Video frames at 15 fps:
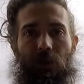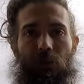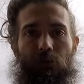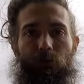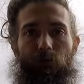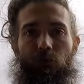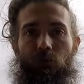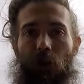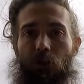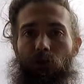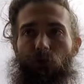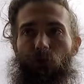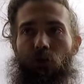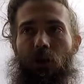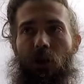Are you are
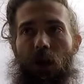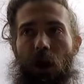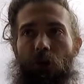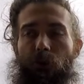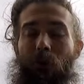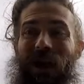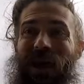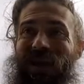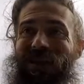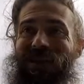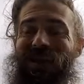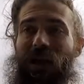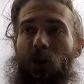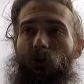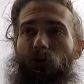you are you
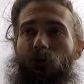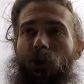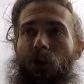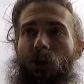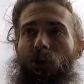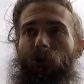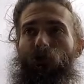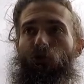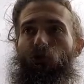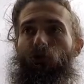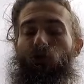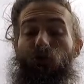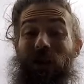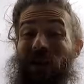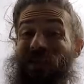heading out to
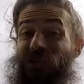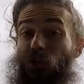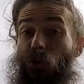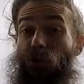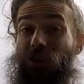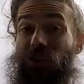train your